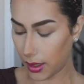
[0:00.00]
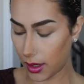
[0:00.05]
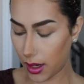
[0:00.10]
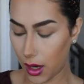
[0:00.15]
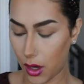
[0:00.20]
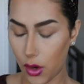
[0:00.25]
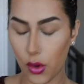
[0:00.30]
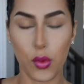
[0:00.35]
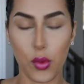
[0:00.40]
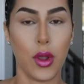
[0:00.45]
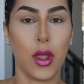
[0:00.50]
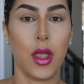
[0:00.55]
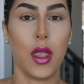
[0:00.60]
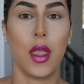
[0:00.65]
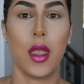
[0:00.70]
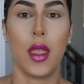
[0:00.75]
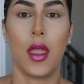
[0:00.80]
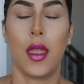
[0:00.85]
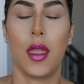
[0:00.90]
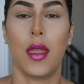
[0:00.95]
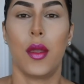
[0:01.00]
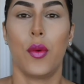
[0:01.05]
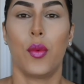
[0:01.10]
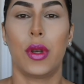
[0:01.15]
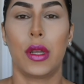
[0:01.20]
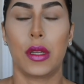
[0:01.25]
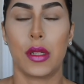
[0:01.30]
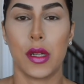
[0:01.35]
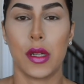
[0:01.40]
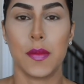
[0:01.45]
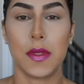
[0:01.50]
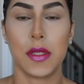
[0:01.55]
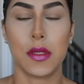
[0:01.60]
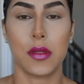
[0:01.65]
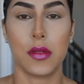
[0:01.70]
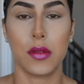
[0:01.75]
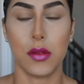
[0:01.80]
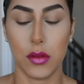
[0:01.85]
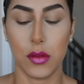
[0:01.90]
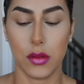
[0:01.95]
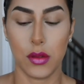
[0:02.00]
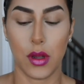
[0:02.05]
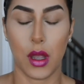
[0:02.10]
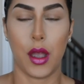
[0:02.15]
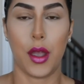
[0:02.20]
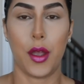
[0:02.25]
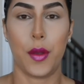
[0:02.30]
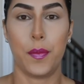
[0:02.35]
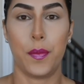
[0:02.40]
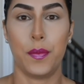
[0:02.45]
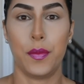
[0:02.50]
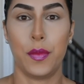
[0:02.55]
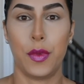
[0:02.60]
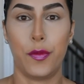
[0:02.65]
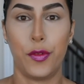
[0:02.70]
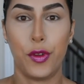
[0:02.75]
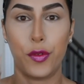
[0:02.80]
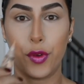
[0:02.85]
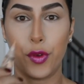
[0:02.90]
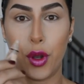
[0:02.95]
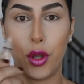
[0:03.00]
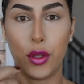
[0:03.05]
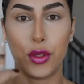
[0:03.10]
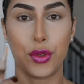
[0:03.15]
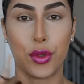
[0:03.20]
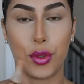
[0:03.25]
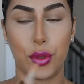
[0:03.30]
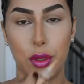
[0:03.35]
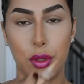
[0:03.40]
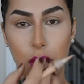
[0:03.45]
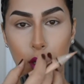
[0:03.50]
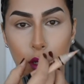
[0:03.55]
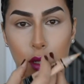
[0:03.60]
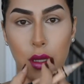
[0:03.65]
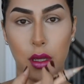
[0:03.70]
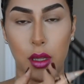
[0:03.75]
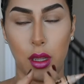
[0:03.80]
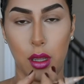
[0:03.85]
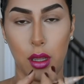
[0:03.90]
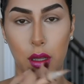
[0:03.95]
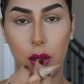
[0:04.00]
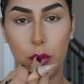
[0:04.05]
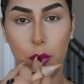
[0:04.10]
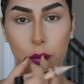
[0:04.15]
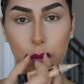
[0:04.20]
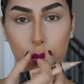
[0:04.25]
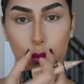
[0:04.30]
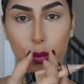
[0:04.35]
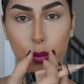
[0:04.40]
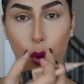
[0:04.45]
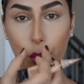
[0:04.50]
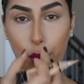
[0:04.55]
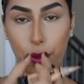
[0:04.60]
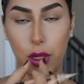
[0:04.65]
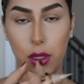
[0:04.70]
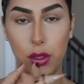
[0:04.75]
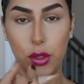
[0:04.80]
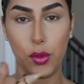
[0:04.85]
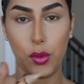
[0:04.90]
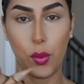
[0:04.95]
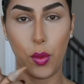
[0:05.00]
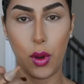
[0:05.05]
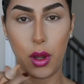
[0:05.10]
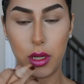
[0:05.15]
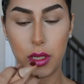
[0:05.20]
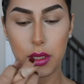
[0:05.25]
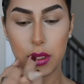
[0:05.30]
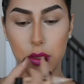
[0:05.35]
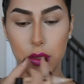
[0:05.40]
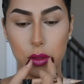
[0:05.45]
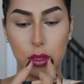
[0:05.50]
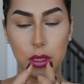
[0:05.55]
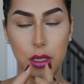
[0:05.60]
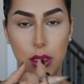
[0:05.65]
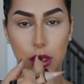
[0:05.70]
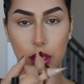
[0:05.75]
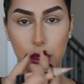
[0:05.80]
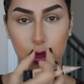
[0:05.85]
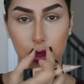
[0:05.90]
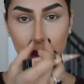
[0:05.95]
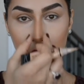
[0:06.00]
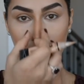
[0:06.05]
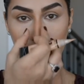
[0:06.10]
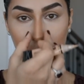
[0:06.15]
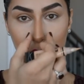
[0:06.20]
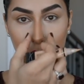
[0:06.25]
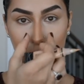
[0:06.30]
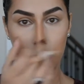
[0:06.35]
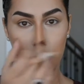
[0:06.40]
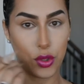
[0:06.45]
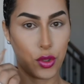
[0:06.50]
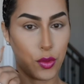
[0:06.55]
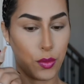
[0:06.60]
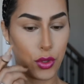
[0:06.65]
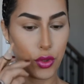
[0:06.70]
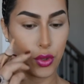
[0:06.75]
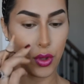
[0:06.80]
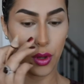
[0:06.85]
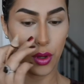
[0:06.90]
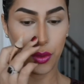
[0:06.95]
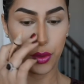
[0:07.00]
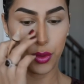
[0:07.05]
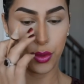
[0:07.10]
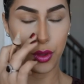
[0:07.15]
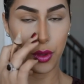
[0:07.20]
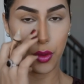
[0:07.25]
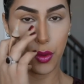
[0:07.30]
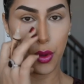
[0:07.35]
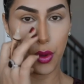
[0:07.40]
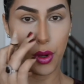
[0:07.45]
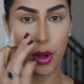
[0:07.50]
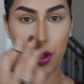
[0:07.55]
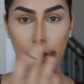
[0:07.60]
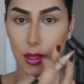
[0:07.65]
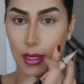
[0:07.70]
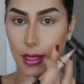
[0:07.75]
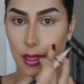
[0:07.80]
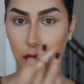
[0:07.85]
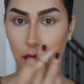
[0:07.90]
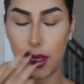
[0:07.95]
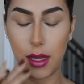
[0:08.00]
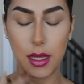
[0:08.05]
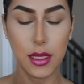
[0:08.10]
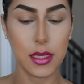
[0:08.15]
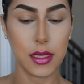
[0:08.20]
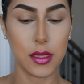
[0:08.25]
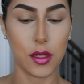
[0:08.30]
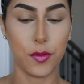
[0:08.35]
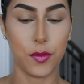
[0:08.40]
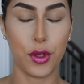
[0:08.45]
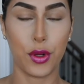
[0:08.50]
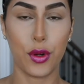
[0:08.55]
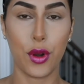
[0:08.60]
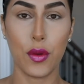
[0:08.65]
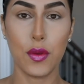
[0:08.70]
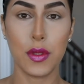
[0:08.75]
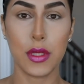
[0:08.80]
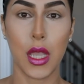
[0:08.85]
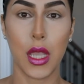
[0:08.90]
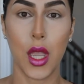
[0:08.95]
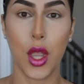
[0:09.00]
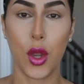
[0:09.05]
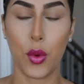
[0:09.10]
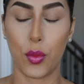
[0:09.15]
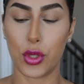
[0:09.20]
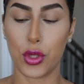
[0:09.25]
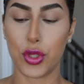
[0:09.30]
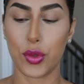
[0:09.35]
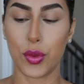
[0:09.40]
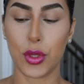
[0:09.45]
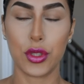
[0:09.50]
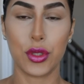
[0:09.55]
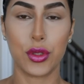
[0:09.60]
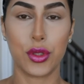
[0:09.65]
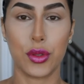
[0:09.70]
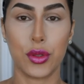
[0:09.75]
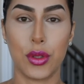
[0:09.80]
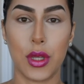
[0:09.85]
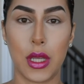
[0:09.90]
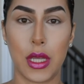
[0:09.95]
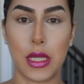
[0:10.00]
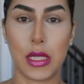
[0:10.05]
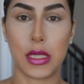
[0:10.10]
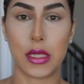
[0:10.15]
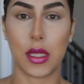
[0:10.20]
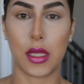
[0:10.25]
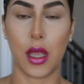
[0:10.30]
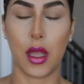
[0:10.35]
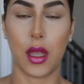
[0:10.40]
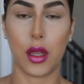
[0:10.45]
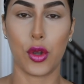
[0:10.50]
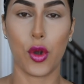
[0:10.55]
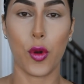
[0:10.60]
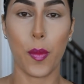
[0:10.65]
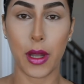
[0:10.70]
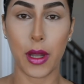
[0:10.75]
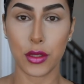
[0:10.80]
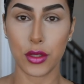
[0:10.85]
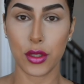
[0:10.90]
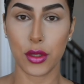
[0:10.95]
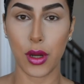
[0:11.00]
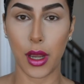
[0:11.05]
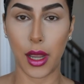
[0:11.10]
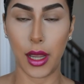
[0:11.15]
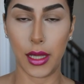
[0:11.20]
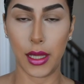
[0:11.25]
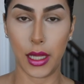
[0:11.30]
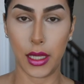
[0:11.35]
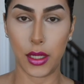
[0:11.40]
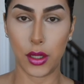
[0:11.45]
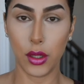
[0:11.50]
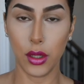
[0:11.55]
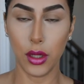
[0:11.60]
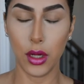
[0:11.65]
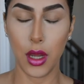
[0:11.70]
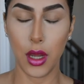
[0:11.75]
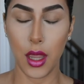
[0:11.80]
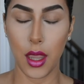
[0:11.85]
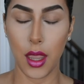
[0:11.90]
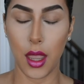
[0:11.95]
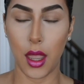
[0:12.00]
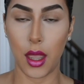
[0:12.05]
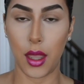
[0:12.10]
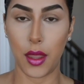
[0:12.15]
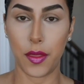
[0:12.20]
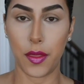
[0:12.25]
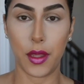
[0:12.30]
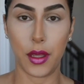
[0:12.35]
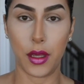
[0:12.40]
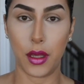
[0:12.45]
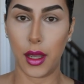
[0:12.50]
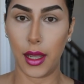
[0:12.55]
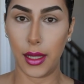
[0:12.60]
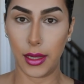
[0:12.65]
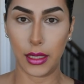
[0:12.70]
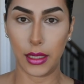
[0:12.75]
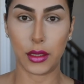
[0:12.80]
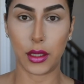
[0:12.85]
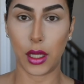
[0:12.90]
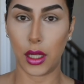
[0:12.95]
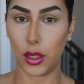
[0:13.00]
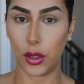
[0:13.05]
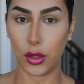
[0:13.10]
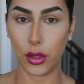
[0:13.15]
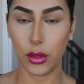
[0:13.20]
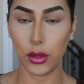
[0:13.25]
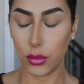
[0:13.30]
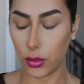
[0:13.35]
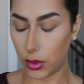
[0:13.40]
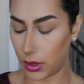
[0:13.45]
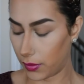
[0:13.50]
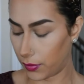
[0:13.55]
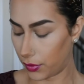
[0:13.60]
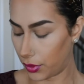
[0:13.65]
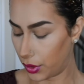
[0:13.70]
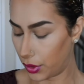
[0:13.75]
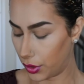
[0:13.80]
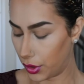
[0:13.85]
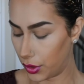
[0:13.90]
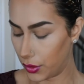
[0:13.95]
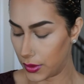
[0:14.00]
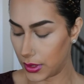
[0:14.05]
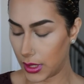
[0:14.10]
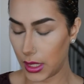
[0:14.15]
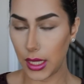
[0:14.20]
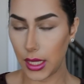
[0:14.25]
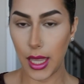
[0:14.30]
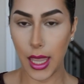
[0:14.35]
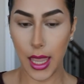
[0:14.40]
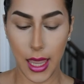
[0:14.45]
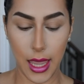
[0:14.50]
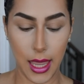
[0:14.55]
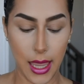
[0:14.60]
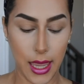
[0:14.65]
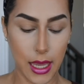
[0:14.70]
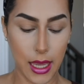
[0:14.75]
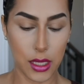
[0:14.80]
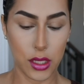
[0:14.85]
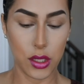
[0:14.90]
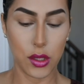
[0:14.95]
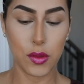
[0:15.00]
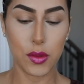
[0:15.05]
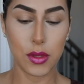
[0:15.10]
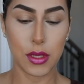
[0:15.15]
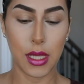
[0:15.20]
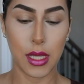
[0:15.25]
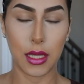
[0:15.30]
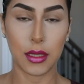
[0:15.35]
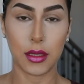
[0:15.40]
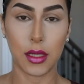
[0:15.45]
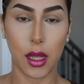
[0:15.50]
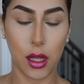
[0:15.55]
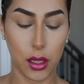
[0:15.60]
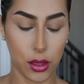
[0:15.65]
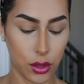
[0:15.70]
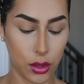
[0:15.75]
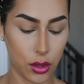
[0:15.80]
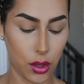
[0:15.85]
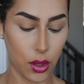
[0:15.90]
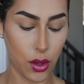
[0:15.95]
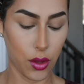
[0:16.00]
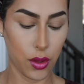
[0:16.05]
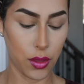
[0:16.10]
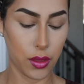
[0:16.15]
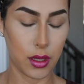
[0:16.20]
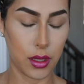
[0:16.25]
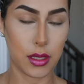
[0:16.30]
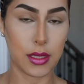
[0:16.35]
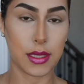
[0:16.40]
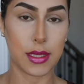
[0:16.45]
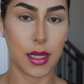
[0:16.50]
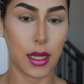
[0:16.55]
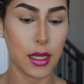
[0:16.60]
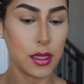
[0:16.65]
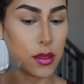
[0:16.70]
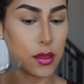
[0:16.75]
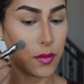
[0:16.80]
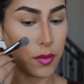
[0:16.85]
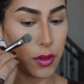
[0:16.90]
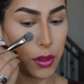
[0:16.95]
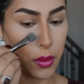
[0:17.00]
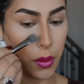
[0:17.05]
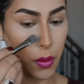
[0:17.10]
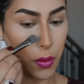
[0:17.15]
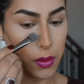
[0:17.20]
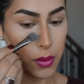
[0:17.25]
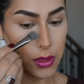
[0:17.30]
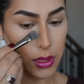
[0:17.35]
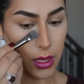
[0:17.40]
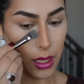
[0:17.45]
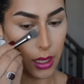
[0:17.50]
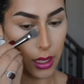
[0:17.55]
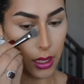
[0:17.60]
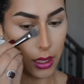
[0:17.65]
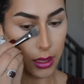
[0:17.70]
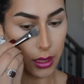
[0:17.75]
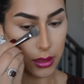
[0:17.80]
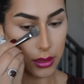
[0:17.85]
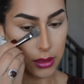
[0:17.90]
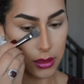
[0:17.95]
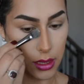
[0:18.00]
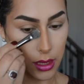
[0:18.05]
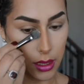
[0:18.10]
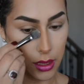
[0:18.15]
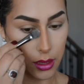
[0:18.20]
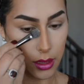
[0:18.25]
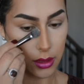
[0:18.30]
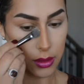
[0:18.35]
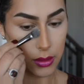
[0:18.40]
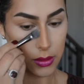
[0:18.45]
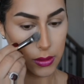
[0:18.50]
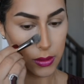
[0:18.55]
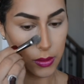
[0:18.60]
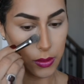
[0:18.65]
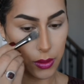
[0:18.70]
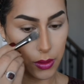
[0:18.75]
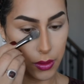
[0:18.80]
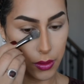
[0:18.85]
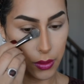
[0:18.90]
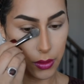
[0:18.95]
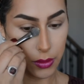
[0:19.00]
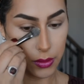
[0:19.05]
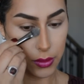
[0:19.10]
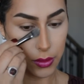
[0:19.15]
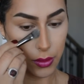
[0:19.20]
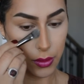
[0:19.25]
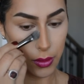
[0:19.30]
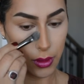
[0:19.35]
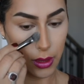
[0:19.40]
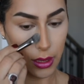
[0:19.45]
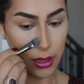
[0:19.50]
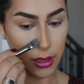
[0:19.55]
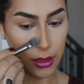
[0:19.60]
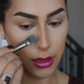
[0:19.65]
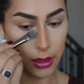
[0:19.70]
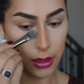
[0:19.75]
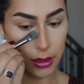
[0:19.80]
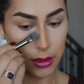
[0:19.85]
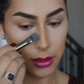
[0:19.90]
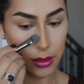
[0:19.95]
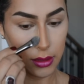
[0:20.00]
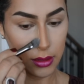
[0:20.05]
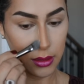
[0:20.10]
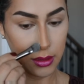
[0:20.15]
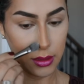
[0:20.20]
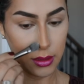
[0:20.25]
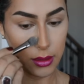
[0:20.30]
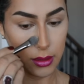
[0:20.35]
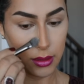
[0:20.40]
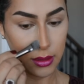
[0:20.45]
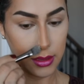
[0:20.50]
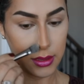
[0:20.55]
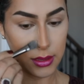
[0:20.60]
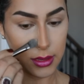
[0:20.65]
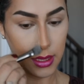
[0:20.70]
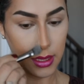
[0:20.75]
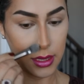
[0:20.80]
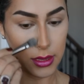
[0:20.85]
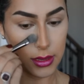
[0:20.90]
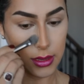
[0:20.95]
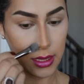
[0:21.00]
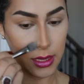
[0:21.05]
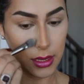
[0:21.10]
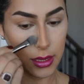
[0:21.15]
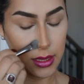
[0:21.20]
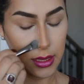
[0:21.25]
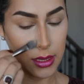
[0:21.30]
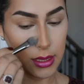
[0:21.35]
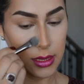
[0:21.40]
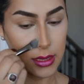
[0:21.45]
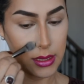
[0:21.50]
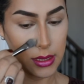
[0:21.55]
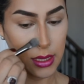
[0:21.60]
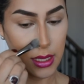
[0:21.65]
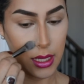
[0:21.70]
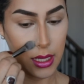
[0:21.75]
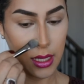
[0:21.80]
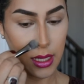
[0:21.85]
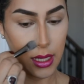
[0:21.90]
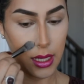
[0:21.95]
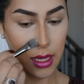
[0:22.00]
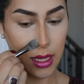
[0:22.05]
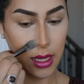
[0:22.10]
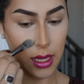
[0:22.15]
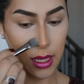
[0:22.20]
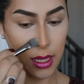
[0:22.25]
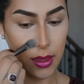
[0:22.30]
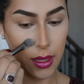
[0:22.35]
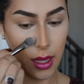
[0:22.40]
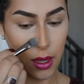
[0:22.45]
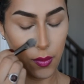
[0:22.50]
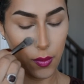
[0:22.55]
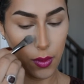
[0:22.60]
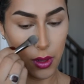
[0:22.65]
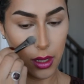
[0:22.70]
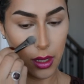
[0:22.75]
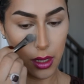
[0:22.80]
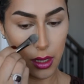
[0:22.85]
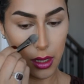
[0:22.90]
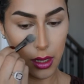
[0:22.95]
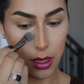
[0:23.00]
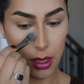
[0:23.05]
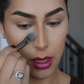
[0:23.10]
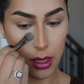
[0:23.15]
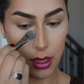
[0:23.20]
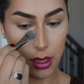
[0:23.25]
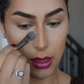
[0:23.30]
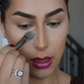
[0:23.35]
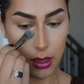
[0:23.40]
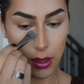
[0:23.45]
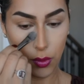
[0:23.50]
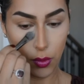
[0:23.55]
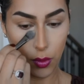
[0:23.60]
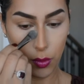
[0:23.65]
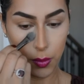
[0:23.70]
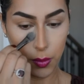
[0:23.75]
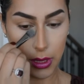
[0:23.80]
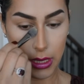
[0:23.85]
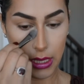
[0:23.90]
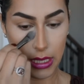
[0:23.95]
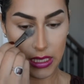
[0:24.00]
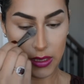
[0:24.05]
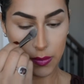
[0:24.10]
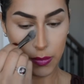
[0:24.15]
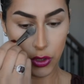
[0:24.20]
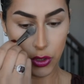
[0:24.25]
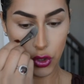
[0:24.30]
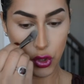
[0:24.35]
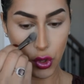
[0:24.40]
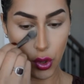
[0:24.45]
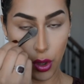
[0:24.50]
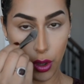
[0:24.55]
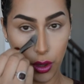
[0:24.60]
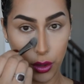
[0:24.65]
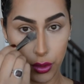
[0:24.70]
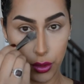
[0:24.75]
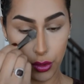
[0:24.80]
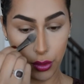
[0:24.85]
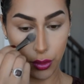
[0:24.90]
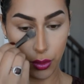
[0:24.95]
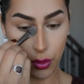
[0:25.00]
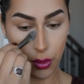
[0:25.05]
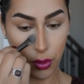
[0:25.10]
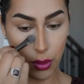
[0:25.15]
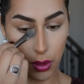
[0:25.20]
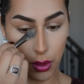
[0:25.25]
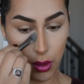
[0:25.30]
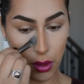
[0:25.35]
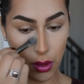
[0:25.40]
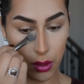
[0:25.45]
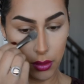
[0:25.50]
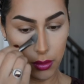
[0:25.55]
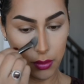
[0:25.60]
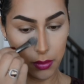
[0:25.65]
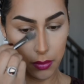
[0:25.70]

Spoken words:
now when it comes to if you've contoured more than you wanted to, and there's too much contouring going on the sides of your nose, what you want to do is go back to your highlighter, the highlight color, whatever you're using, and use that color on the sides of the nose. And so you're going to highlight the sides like this, and that way there won't be as much contour going on.